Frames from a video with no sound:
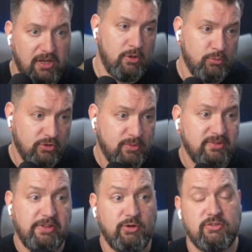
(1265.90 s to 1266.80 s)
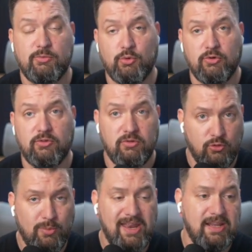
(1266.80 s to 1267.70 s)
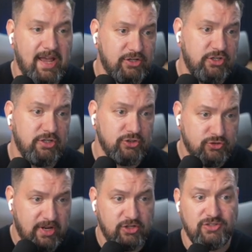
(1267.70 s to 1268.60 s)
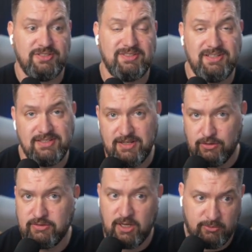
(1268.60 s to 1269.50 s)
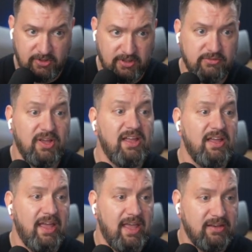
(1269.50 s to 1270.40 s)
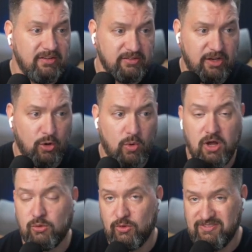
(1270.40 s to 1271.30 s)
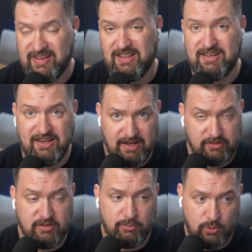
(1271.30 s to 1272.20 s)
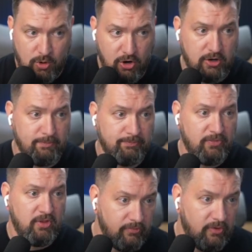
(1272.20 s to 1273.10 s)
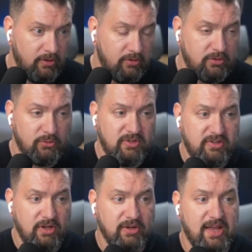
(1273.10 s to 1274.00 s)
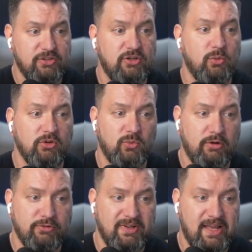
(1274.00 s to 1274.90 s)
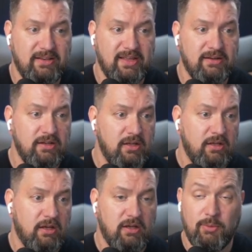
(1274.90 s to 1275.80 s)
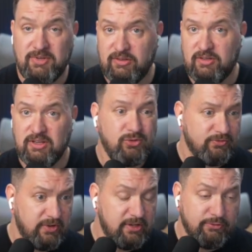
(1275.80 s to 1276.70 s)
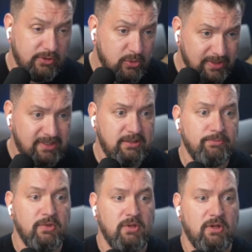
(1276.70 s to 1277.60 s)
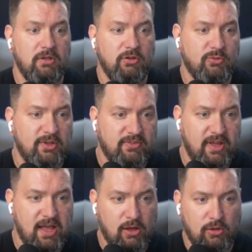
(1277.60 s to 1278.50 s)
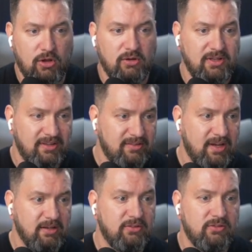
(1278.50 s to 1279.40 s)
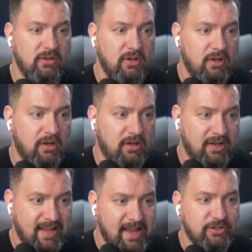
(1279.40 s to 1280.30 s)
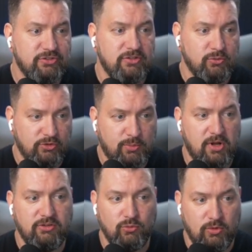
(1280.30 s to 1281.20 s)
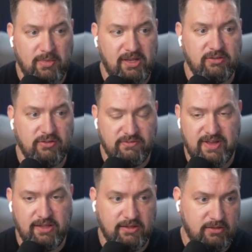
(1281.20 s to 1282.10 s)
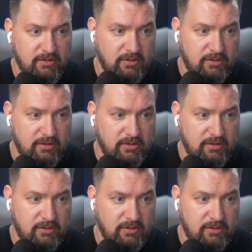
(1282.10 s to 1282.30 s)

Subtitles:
Prisma Accelerate supports two main caching strategies: TTL, time to live, and stale while revalidate, SWR. So TTL caching works well for data that updates infrequently. You can specify how long in seconds a cached response remains valid.